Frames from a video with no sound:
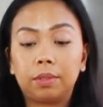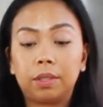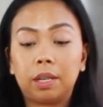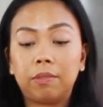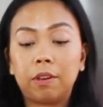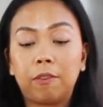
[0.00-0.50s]

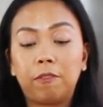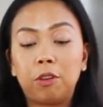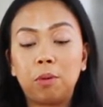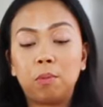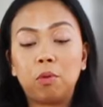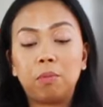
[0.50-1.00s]
Give it a
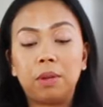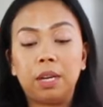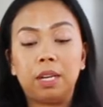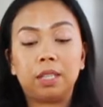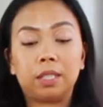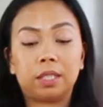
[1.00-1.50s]
few more
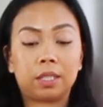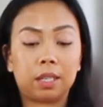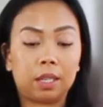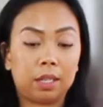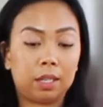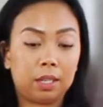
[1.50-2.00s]
minutes
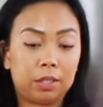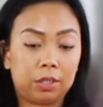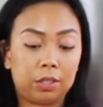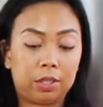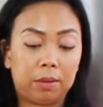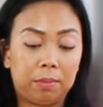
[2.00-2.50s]
to
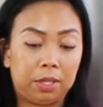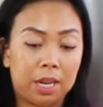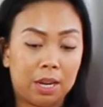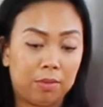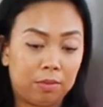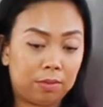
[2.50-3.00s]
simmer
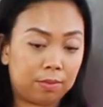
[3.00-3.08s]
down.